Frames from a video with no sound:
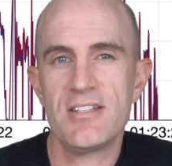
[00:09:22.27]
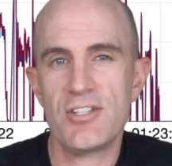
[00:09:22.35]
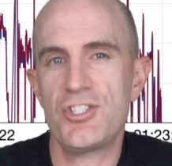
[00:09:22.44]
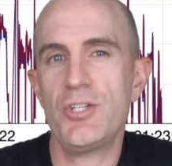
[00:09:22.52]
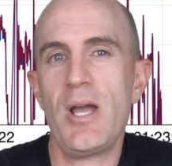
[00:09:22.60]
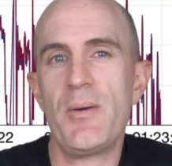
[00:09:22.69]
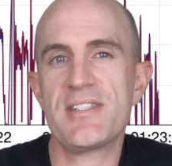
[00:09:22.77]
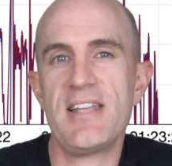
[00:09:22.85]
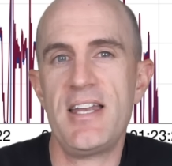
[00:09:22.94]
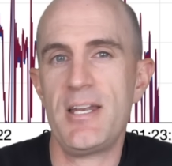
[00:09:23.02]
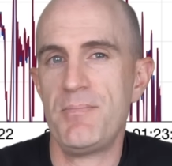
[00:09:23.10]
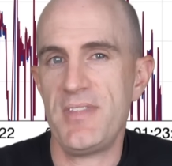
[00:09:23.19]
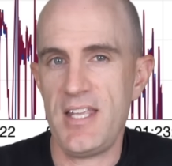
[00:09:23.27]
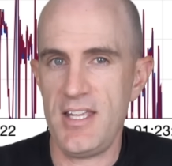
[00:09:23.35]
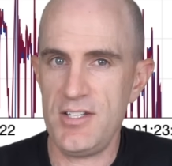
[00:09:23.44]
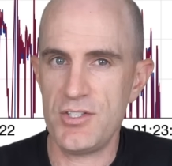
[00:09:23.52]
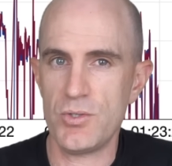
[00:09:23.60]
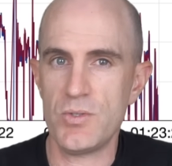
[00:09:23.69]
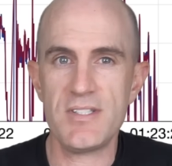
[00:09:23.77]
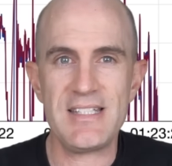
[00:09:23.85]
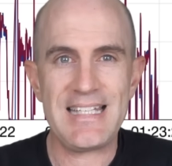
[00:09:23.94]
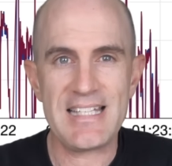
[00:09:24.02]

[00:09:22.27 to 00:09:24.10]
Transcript: So two hours later, indoors,